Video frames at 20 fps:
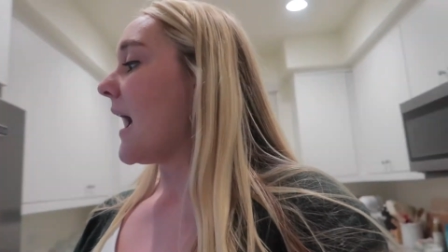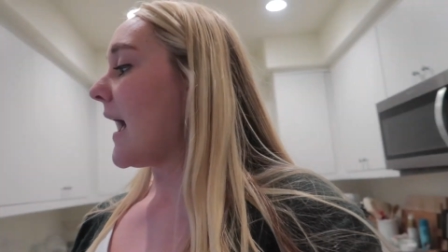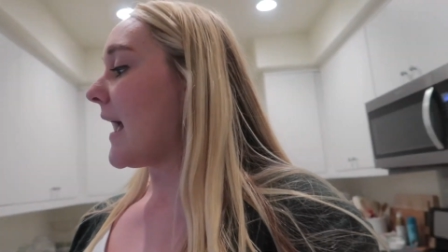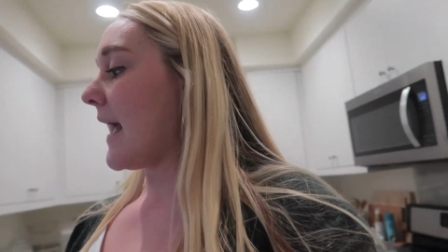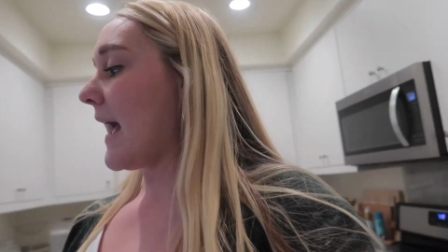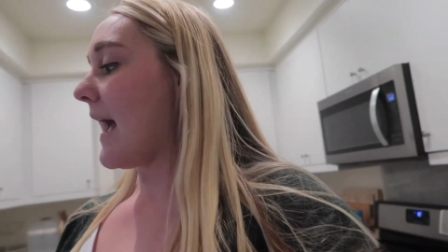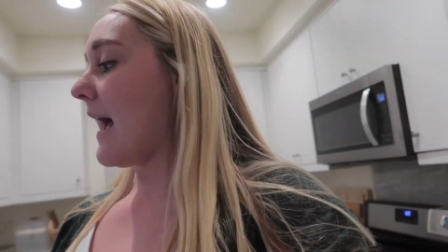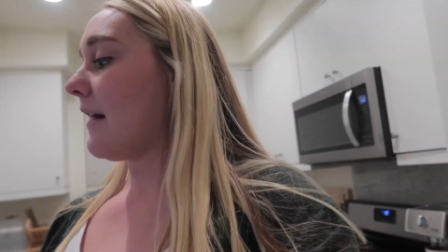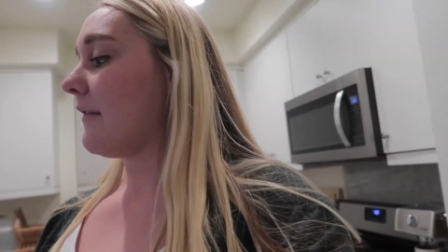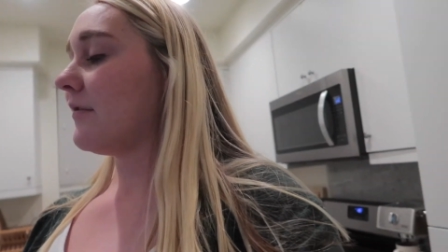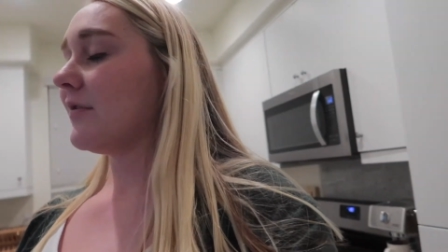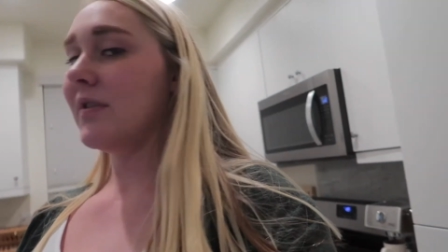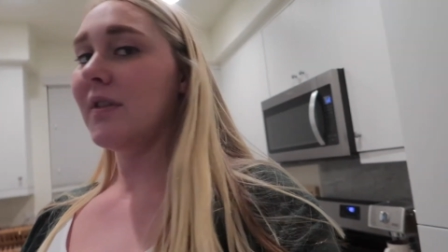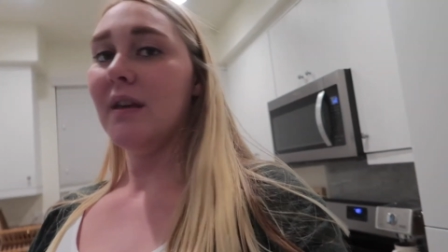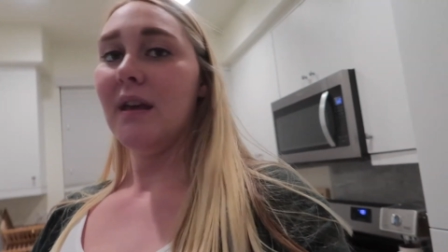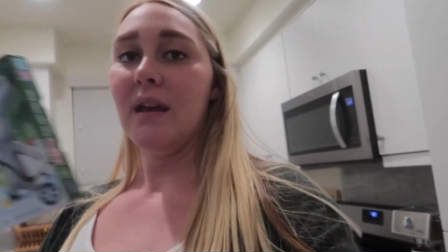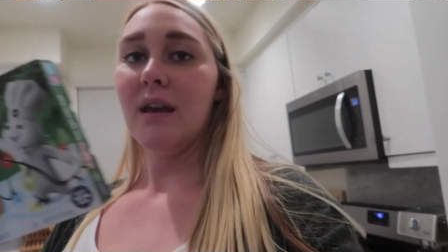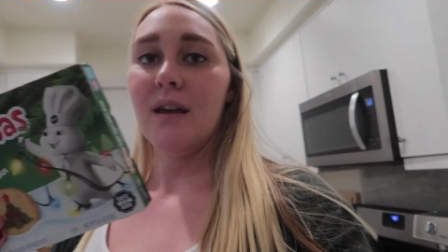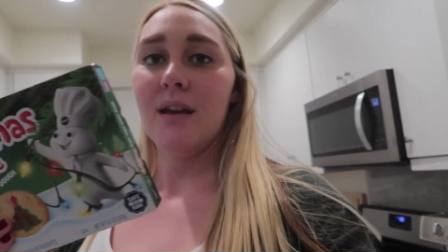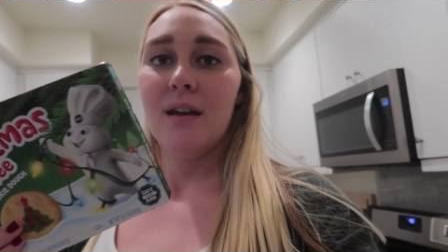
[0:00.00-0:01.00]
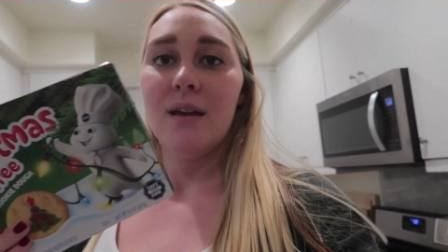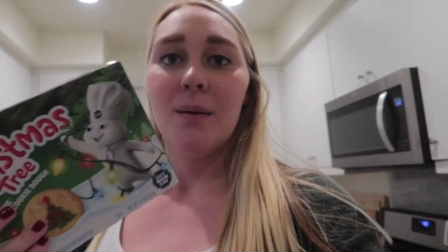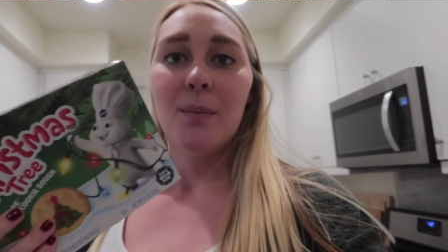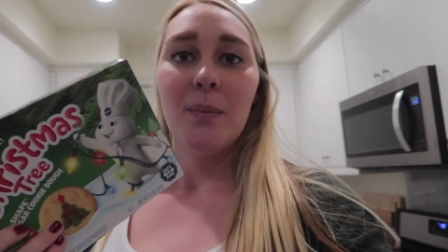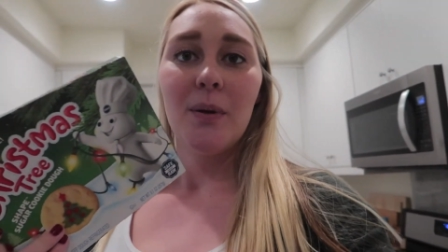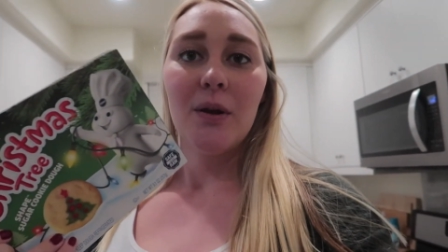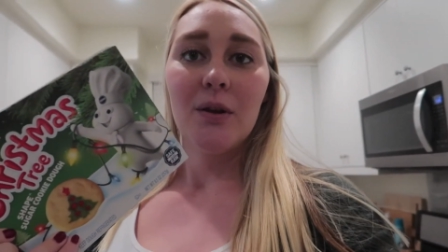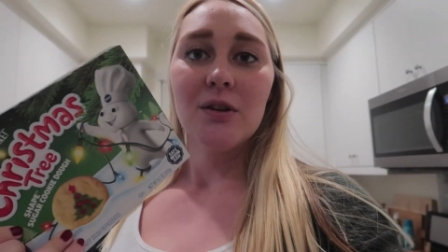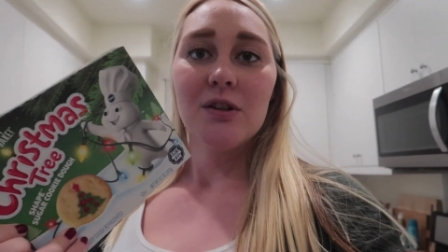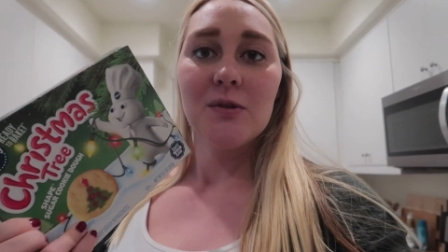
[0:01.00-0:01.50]
I have the
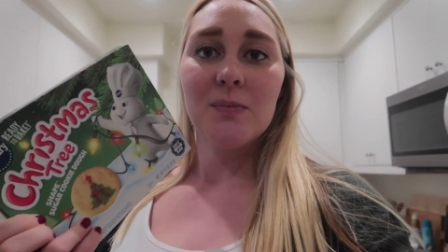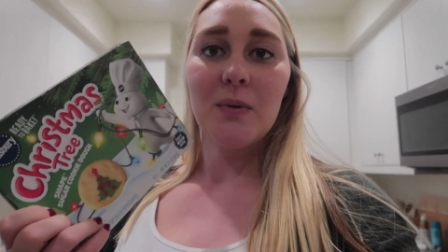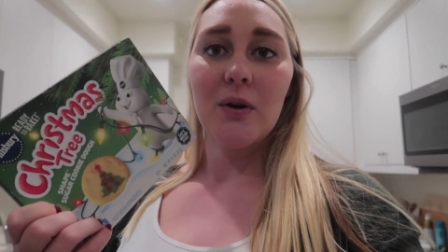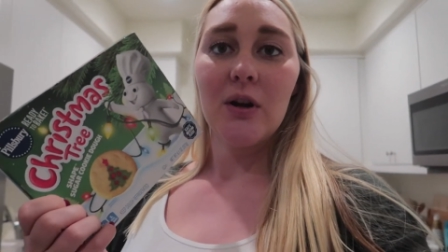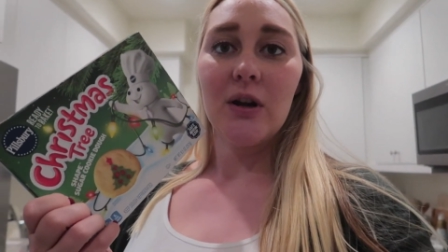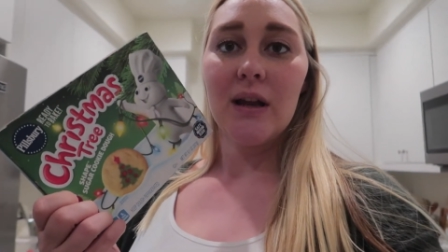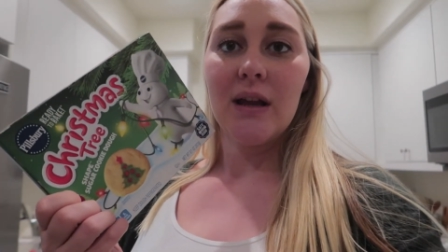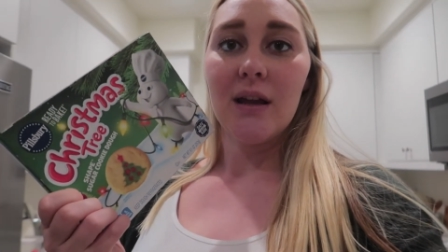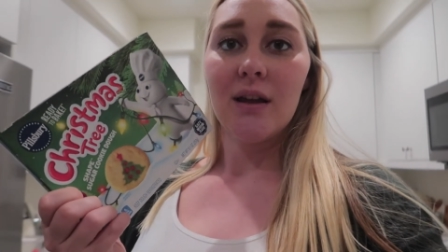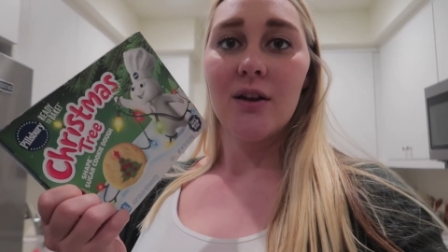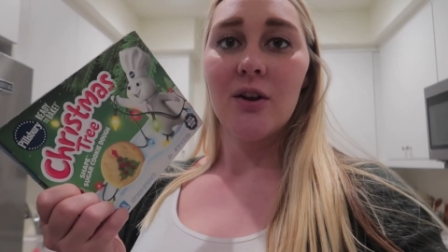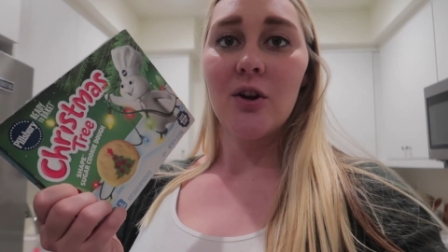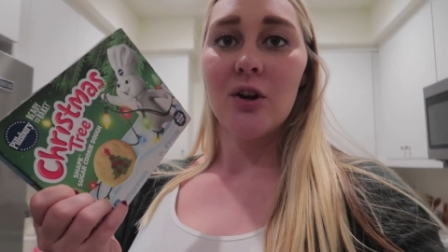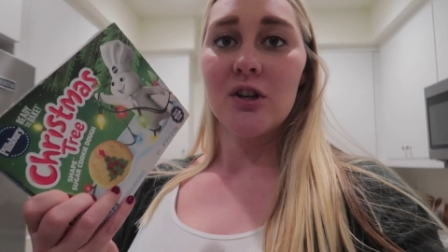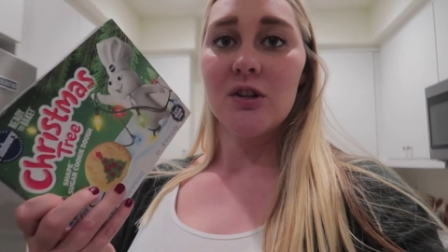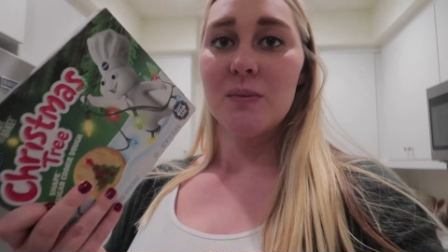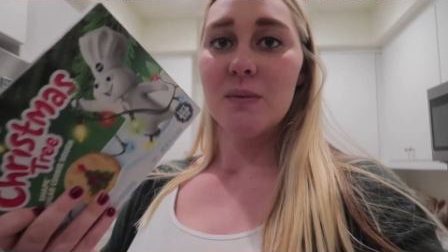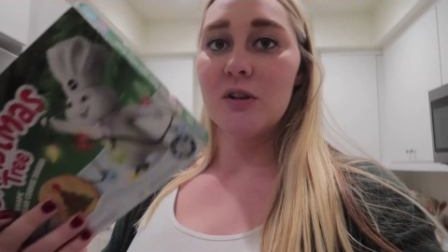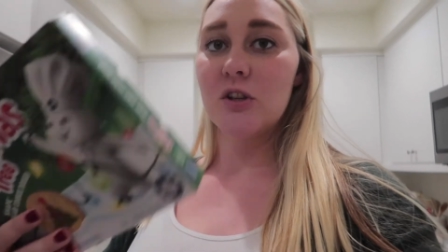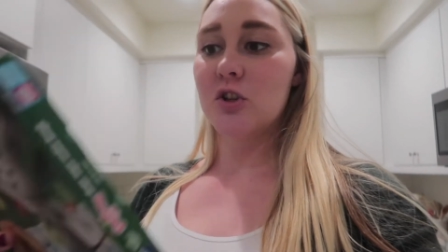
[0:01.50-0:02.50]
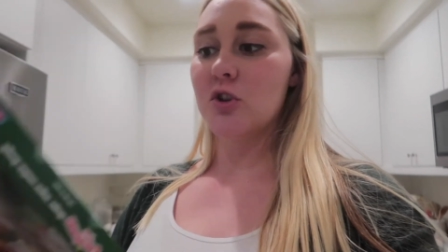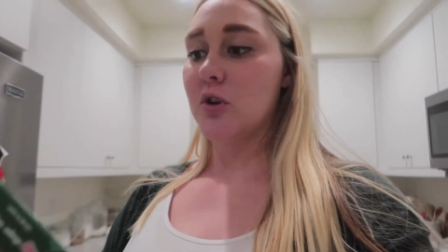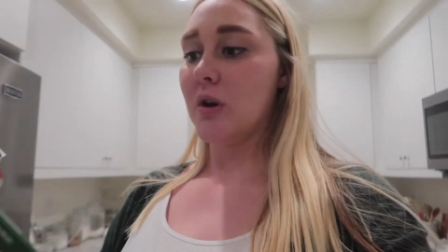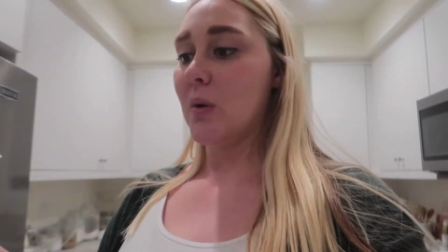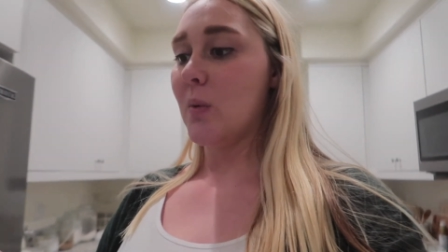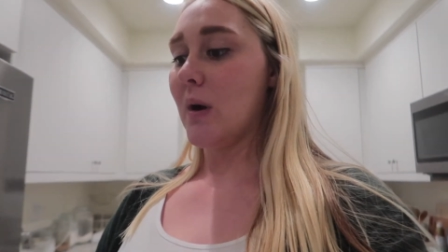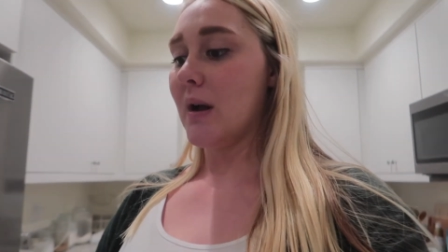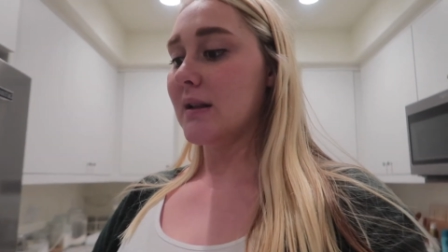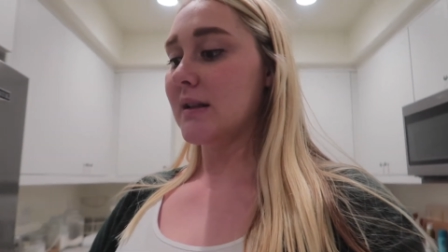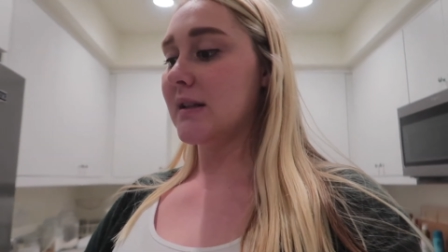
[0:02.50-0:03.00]
Pillsbury Christmas
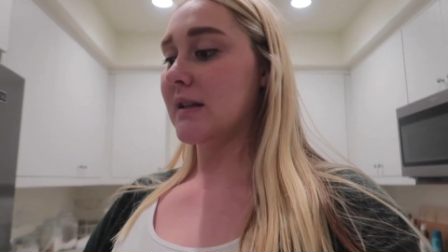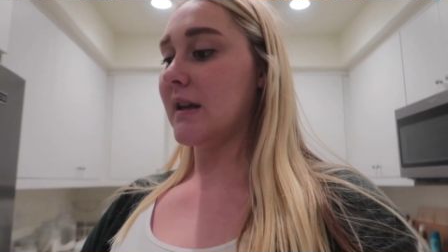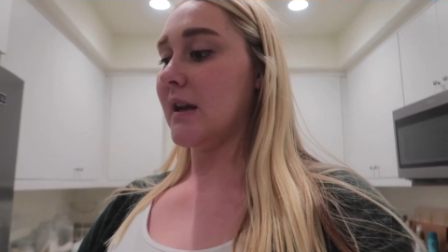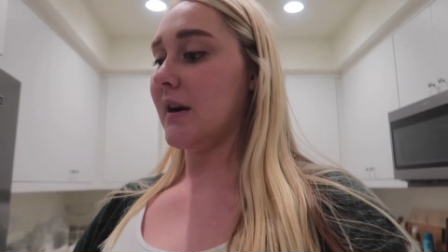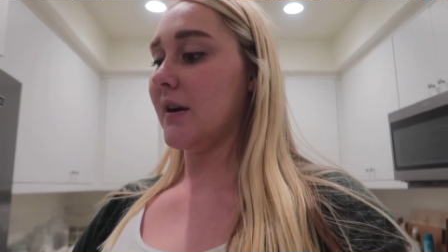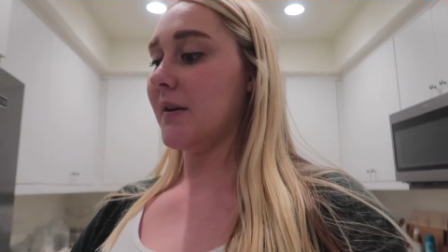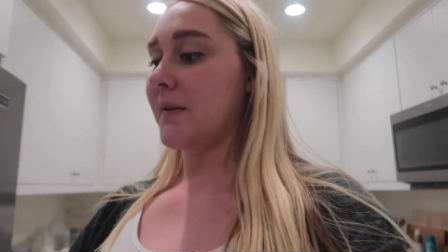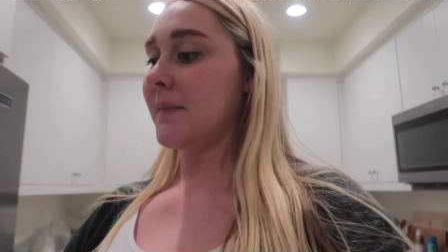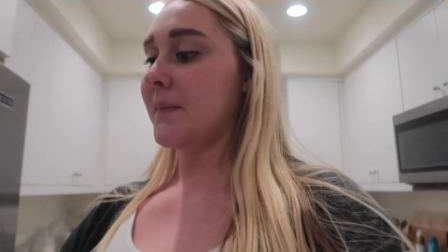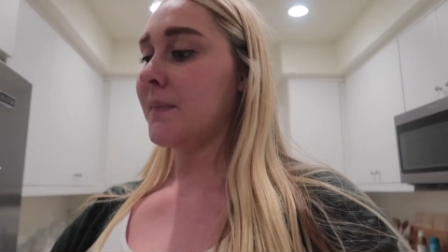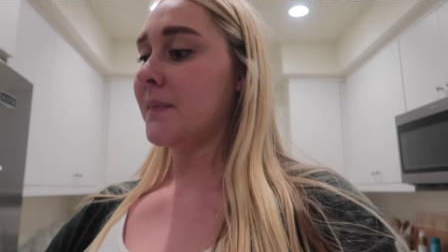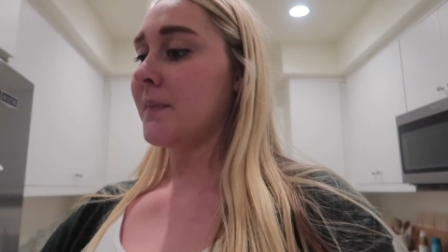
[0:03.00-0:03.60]
tree ones here.